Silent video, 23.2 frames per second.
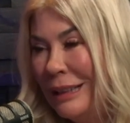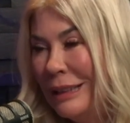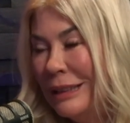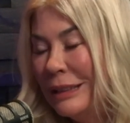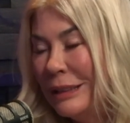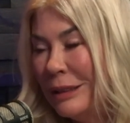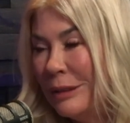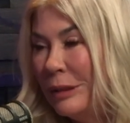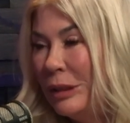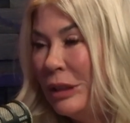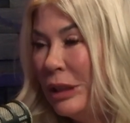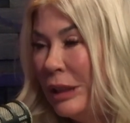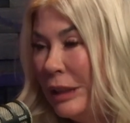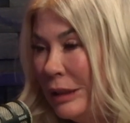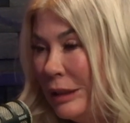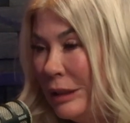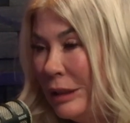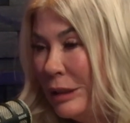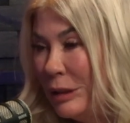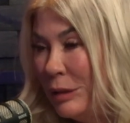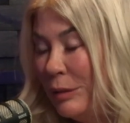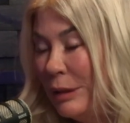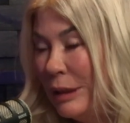So she
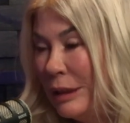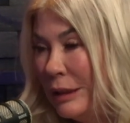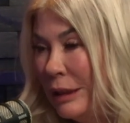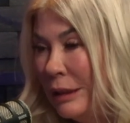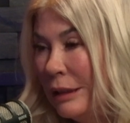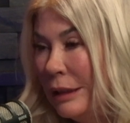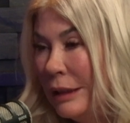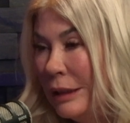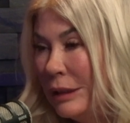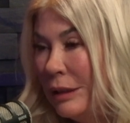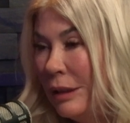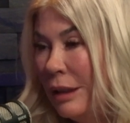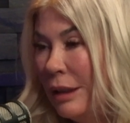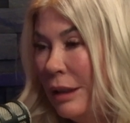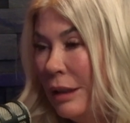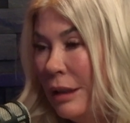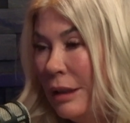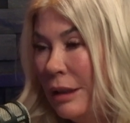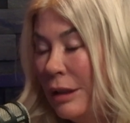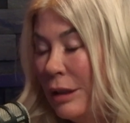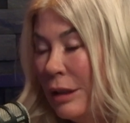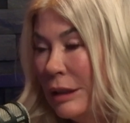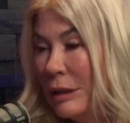just recently
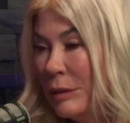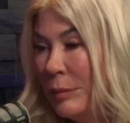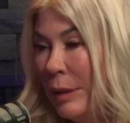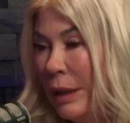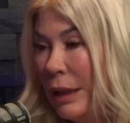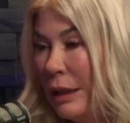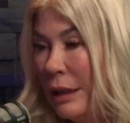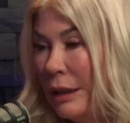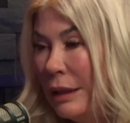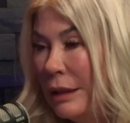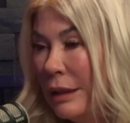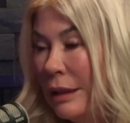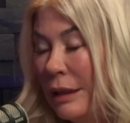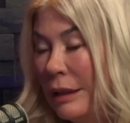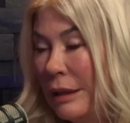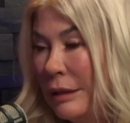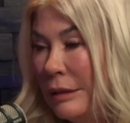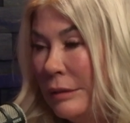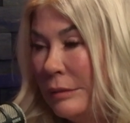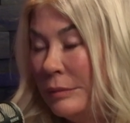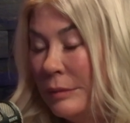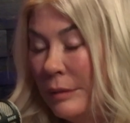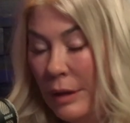started a cosmetic
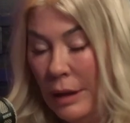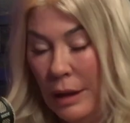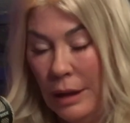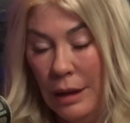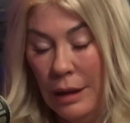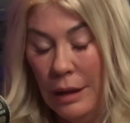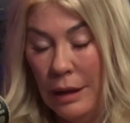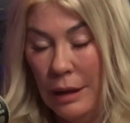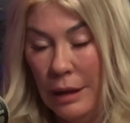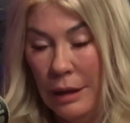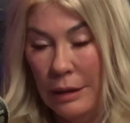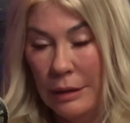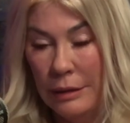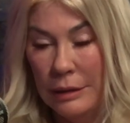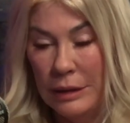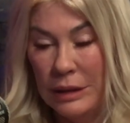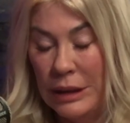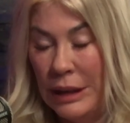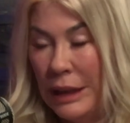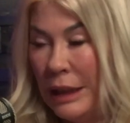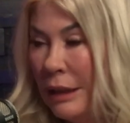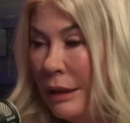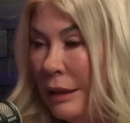
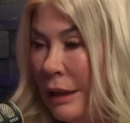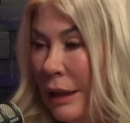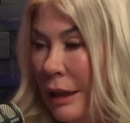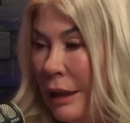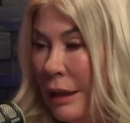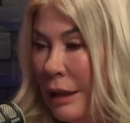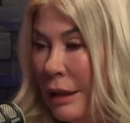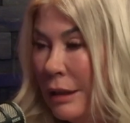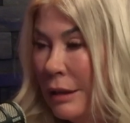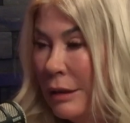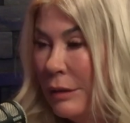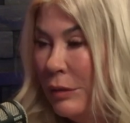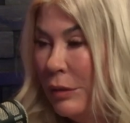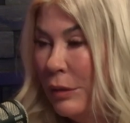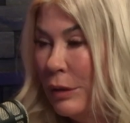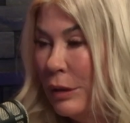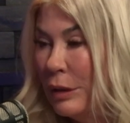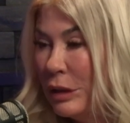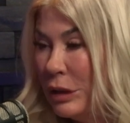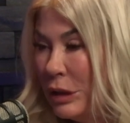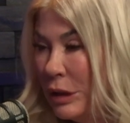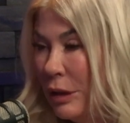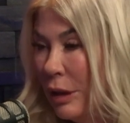skincare
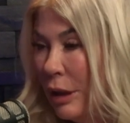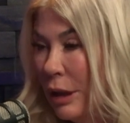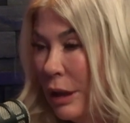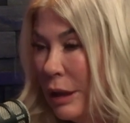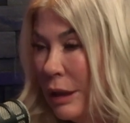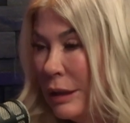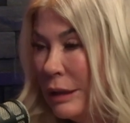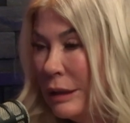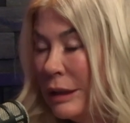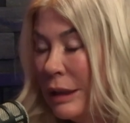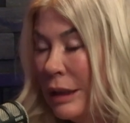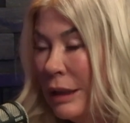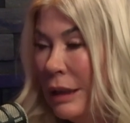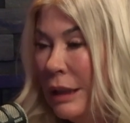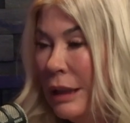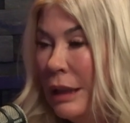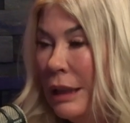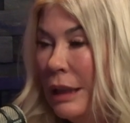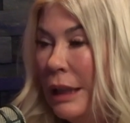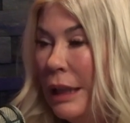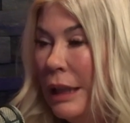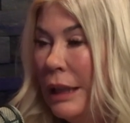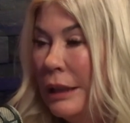for scars,
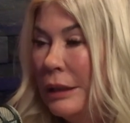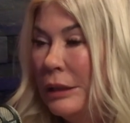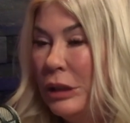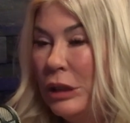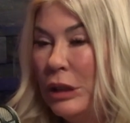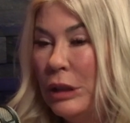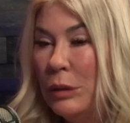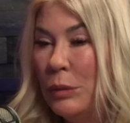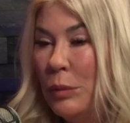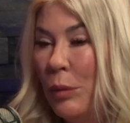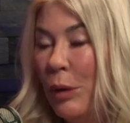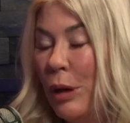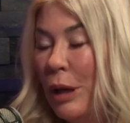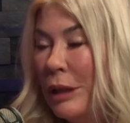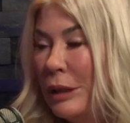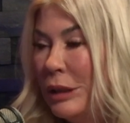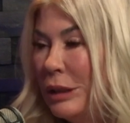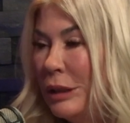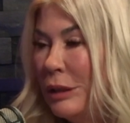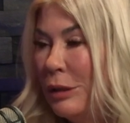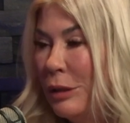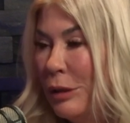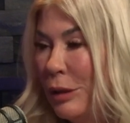and she's
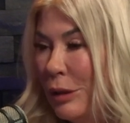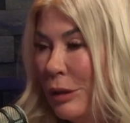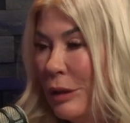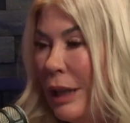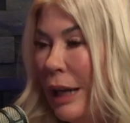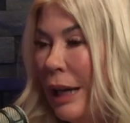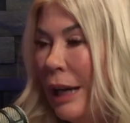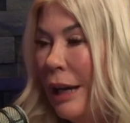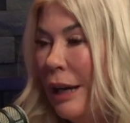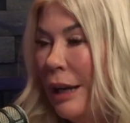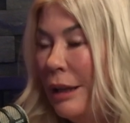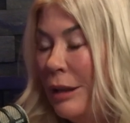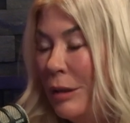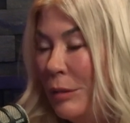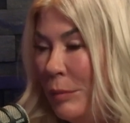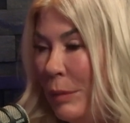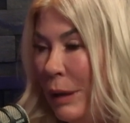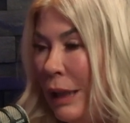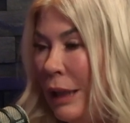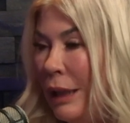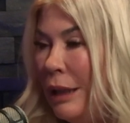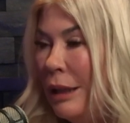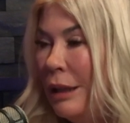watched her dad and
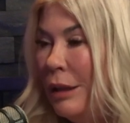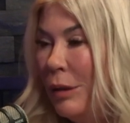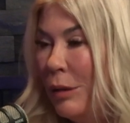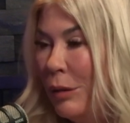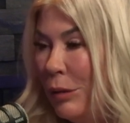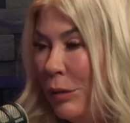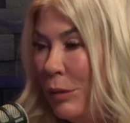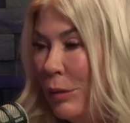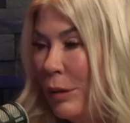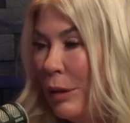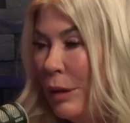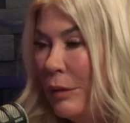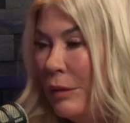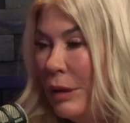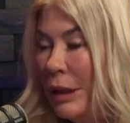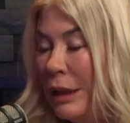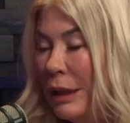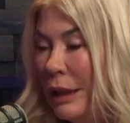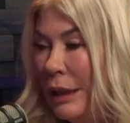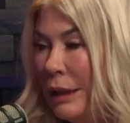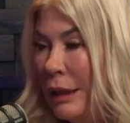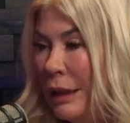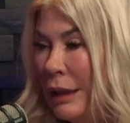me go through
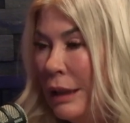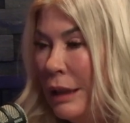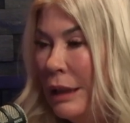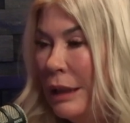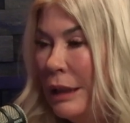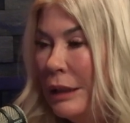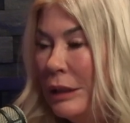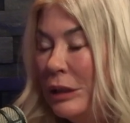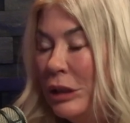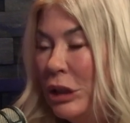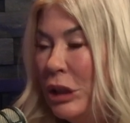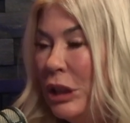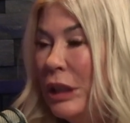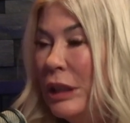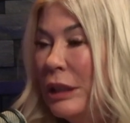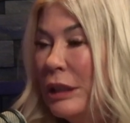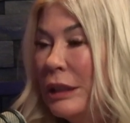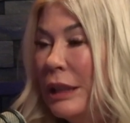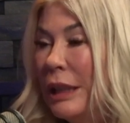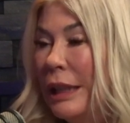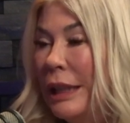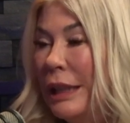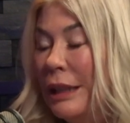everything, and she
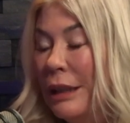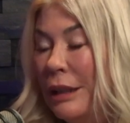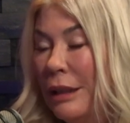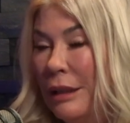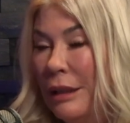is like